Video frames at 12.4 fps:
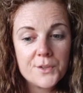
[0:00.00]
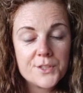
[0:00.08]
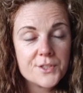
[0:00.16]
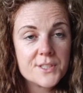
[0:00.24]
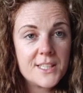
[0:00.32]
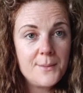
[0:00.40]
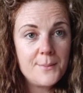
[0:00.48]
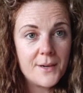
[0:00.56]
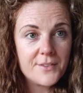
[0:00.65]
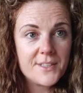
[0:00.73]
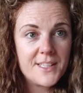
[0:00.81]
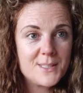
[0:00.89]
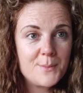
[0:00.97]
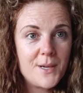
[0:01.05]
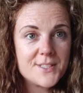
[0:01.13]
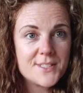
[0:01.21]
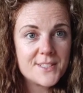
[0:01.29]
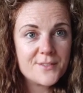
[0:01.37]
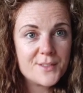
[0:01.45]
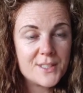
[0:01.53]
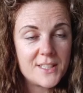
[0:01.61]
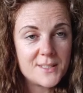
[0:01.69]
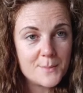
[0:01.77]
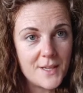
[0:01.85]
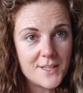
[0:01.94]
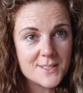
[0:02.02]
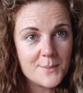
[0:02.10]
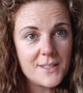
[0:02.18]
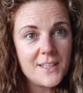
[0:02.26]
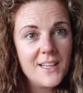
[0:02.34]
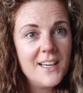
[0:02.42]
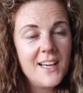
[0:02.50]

just keep everything as positive as possible,